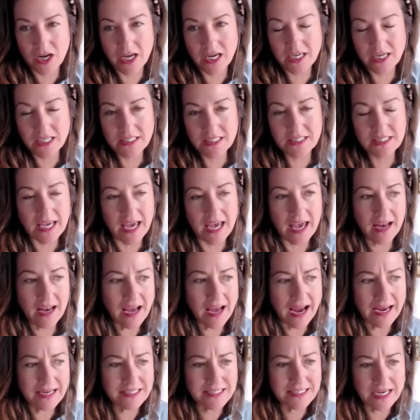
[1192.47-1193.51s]
curious and
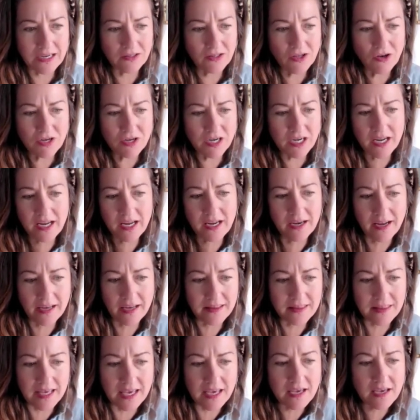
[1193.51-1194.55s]
I downloaded it and
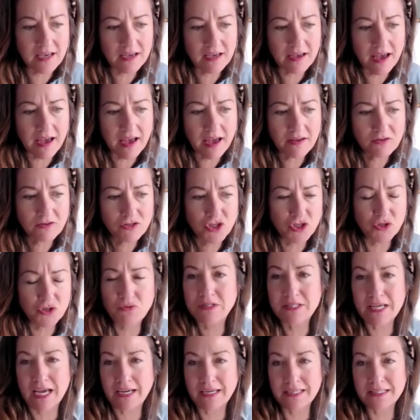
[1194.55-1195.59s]
I think 2
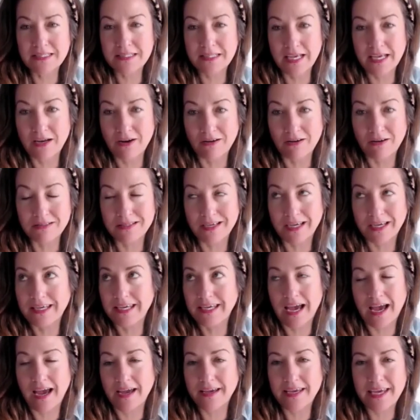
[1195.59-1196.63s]
seconds later I was like,
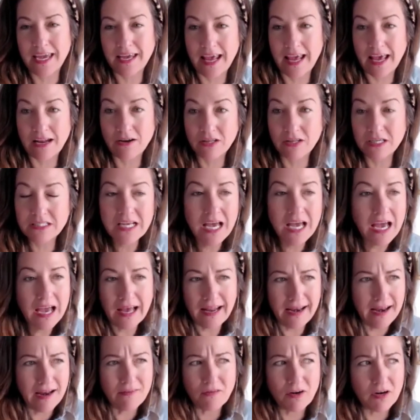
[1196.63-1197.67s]
yeah, I can't handle this. I